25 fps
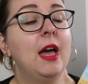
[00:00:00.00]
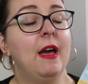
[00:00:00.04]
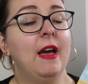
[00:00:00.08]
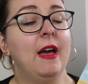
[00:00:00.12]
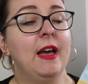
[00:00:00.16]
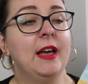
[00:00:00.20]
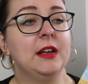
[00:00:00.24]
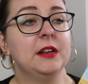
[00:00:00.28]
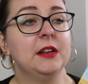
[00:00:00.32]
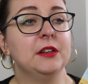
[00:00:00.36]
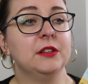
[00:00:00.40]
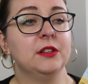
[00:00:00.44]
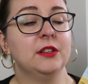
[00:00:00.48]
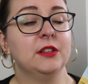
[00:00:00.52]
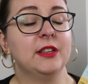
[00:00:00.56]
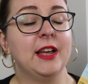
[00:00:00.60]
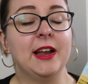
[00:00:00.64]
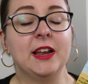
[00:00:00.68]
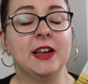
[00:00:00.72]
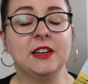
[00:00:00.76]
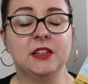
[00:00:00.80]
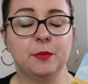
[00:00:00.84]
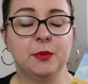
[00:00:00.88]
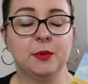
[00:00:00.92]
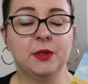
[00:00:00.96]
And they
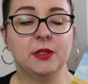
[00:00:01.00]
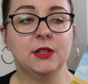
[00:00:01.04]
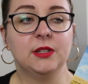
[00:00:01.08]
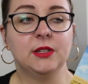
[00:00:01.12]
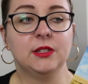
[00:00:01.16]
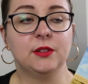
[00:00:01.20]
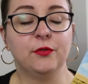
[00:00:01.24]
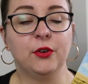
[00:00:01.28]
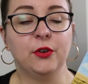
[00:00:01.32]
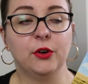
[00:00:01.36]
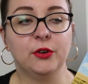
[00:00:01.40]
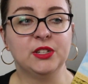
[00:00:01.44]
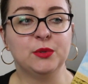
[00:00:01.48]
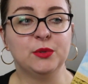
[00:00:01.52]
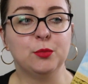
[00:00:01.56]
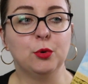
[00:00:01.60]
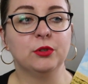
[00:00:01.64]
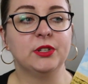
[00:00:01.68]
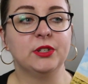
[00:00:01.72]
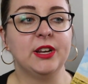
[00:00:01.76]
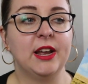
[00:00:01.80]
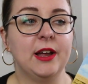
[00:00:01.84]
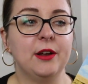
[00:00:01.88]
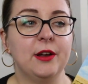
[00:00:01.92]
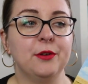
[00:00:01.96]
end up in this very small
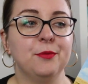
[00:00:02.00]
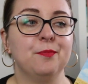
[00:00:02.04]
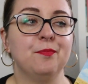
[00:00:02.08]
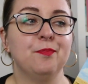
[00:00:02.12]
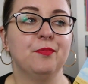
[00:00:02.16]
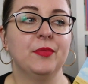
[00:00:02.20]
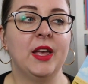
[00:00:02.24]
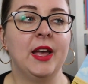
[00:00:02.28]
town.